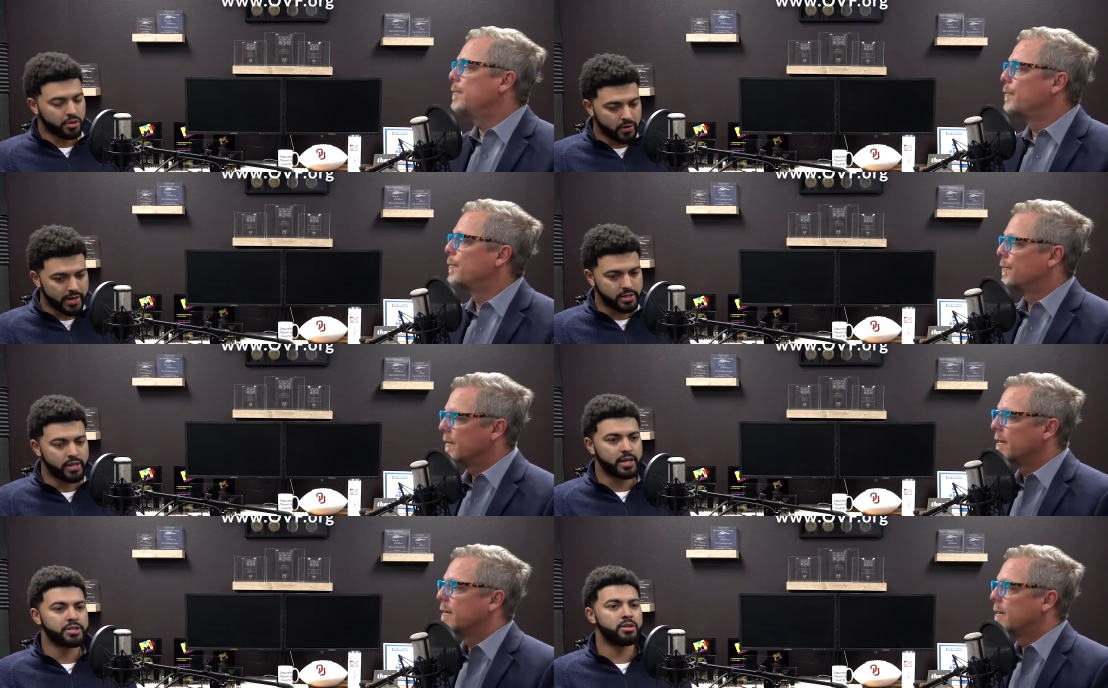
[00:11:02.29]
Speaker 1: Correct.
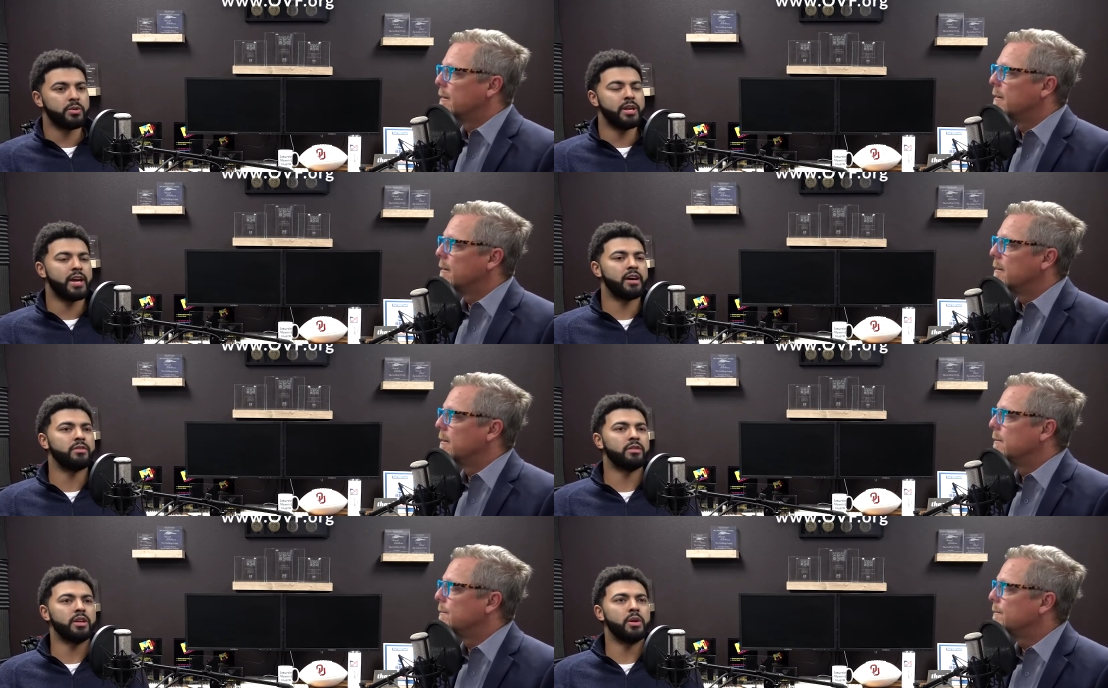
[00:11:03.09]
Yeah. So we
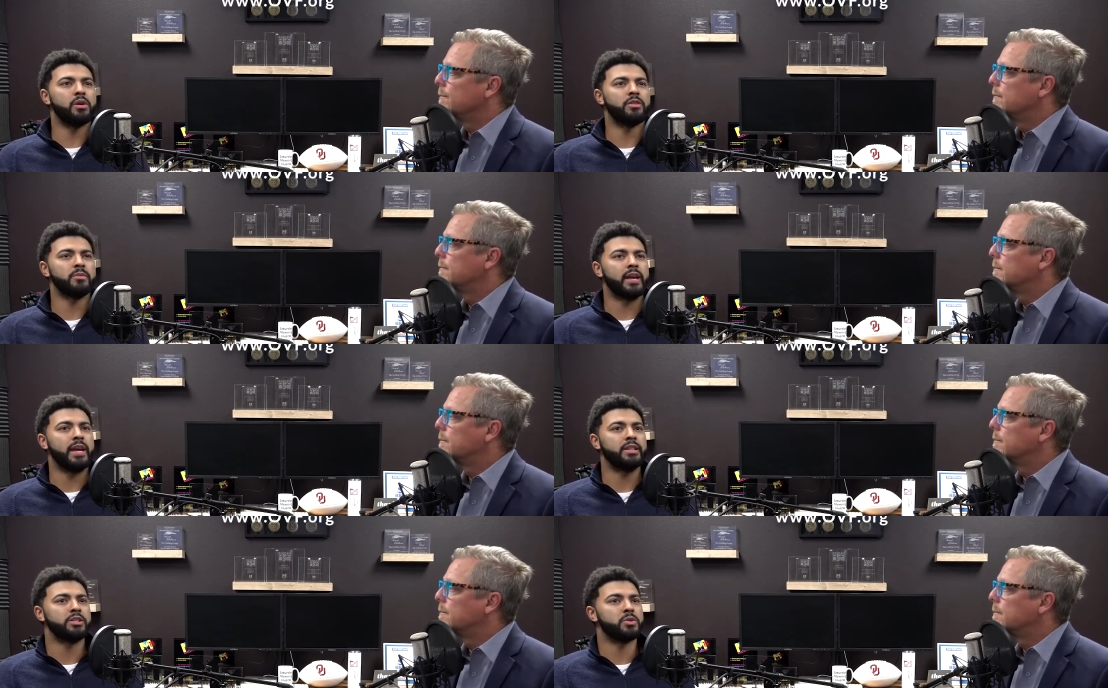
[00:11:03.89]
have anywhere from
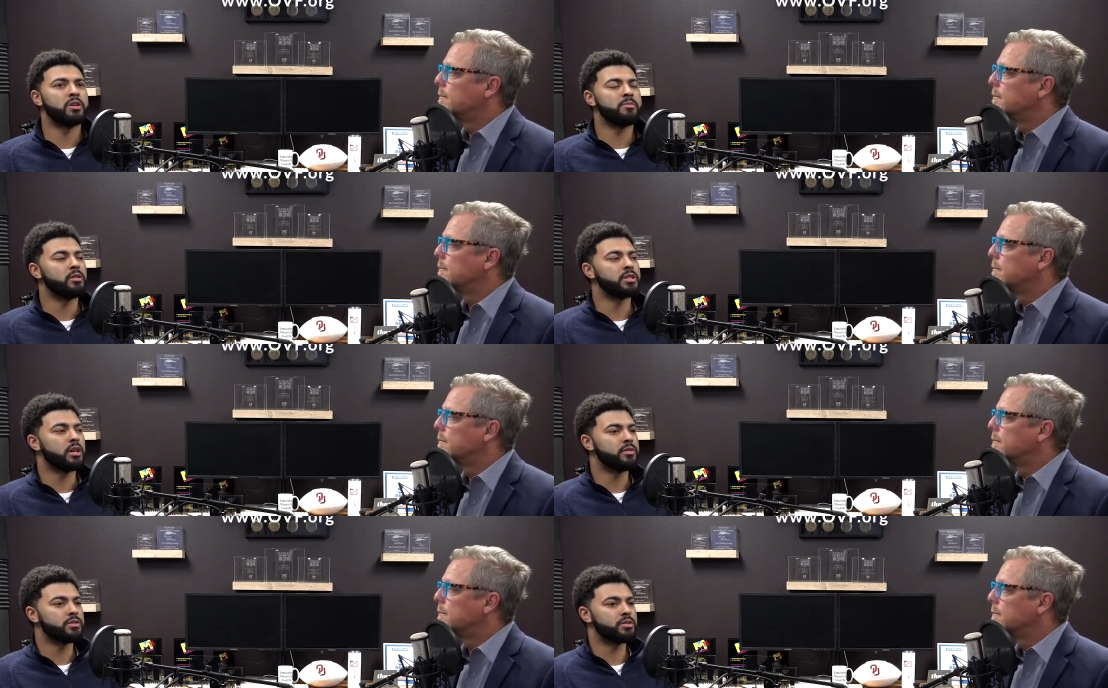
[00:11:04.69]
eight to twelve police
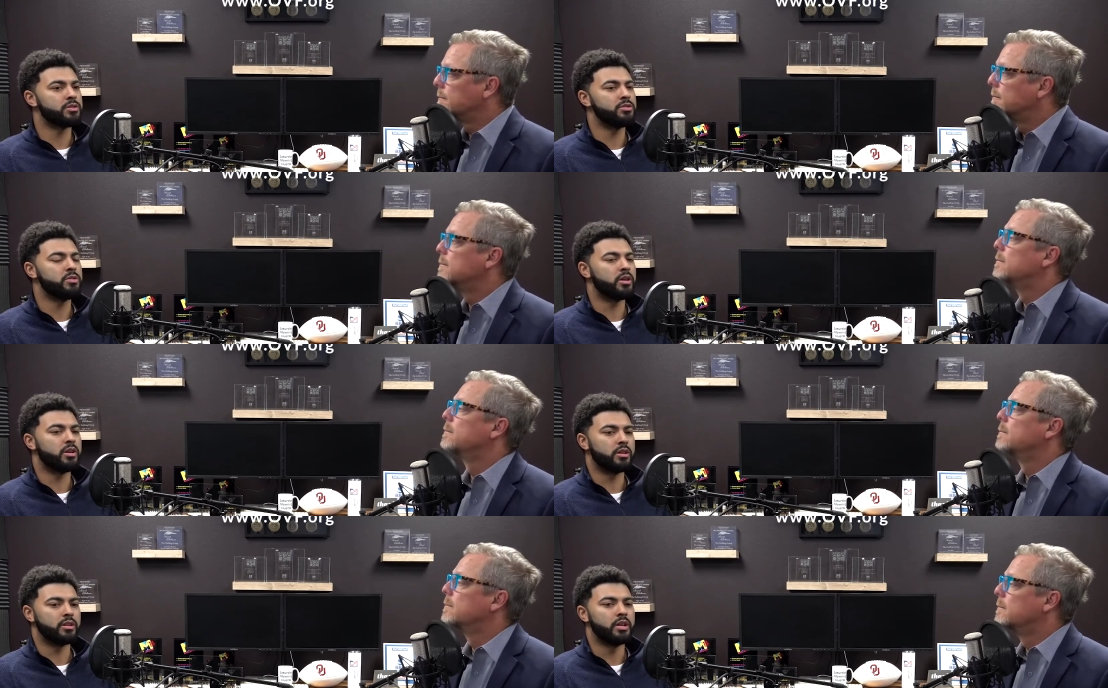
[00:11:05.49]
officers who
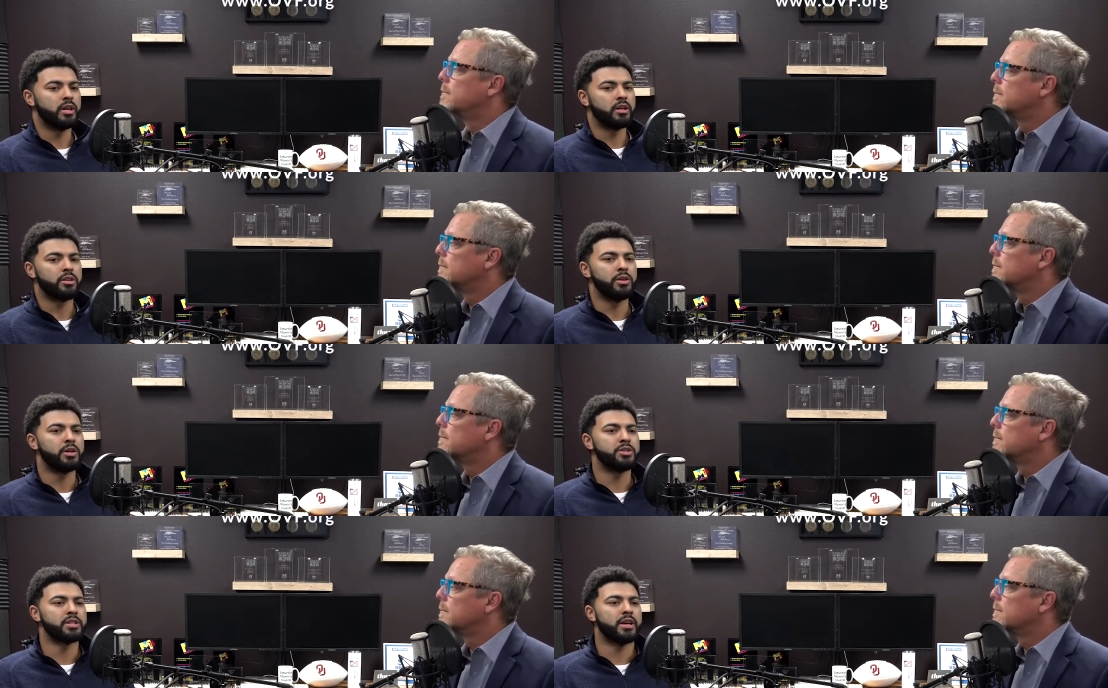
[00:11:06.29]
are you know
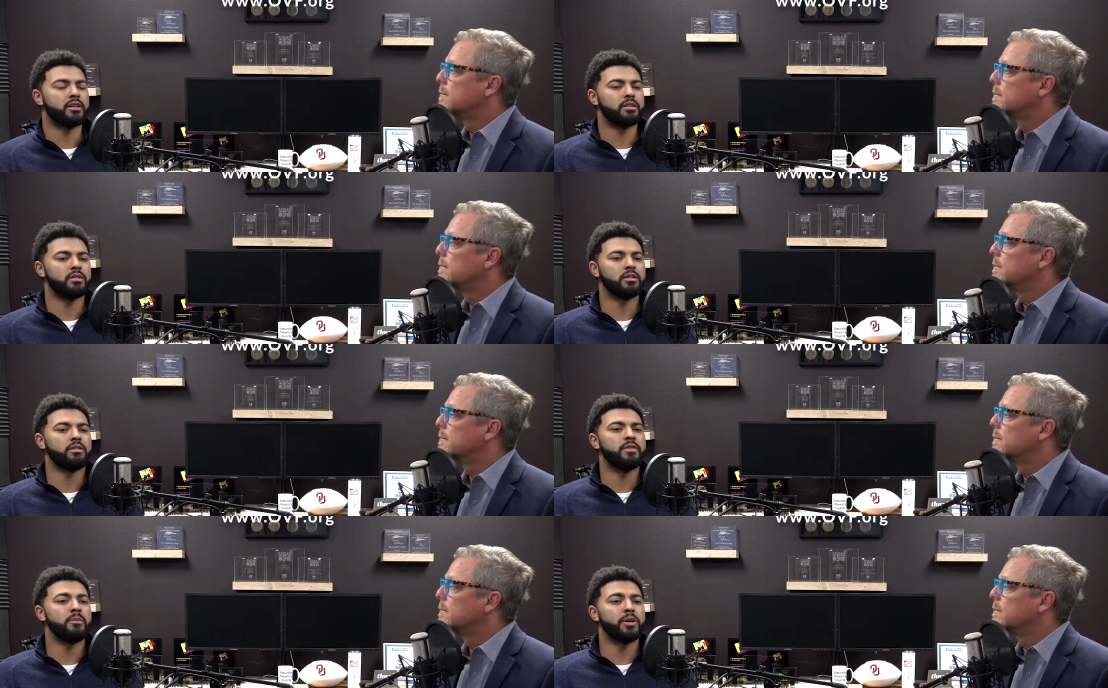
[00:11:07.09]
just kind of
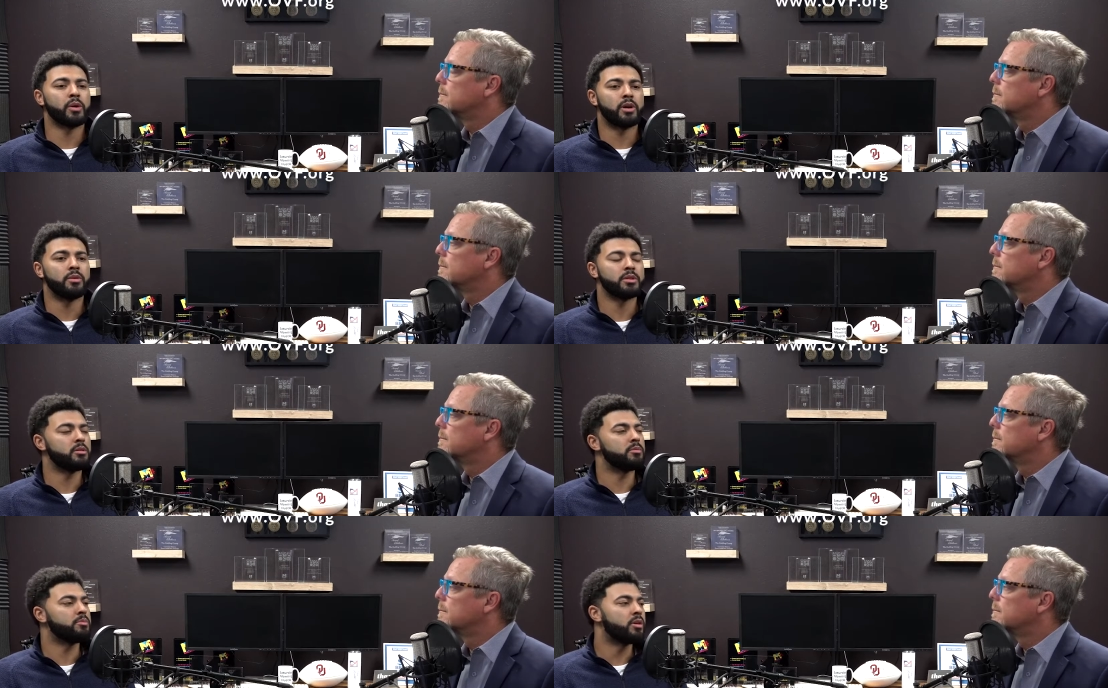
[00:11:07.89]
fumbling around with
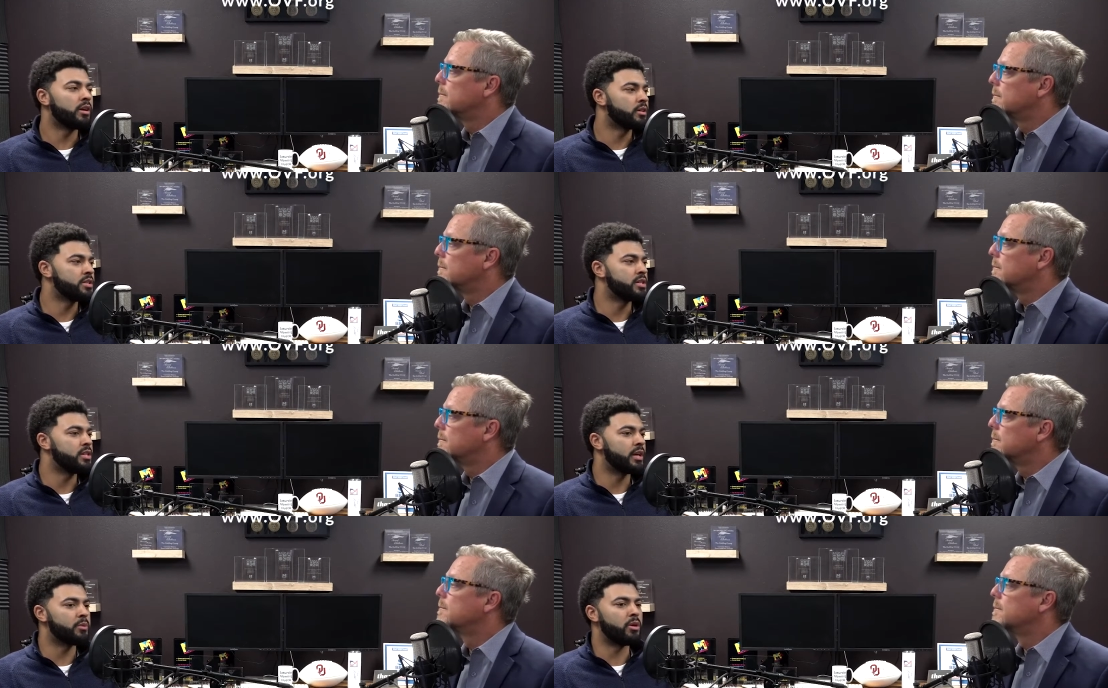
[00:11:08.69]
the product to see
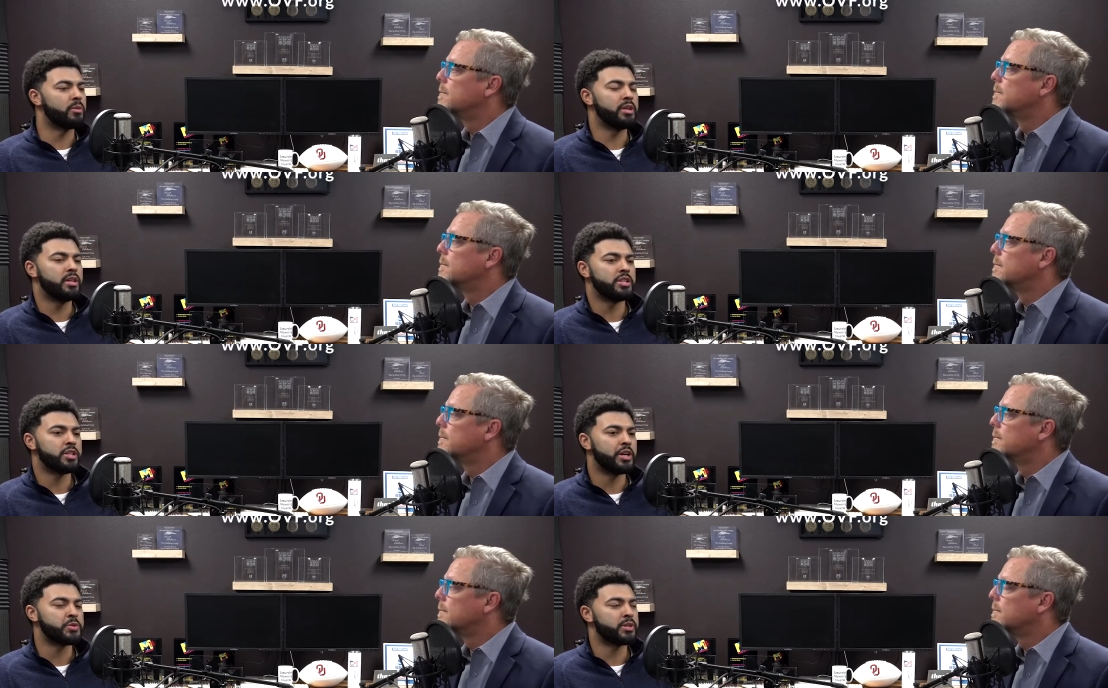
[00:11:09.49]
like what we need to
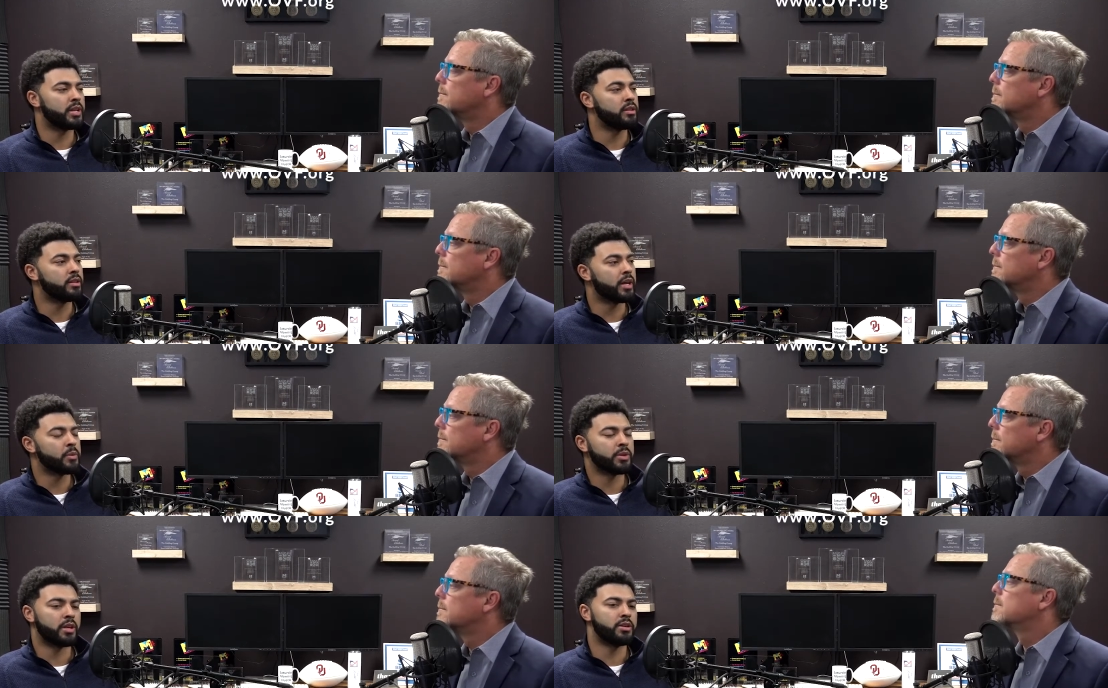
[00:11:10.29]
change, what they like,
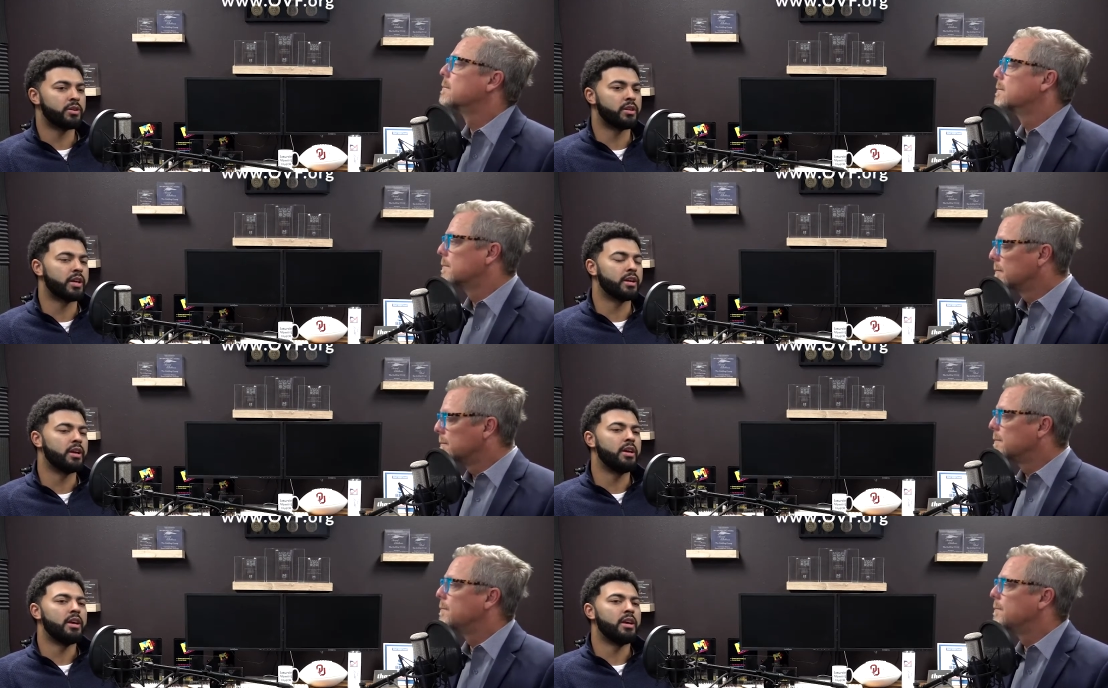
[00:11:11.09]
what they don't like,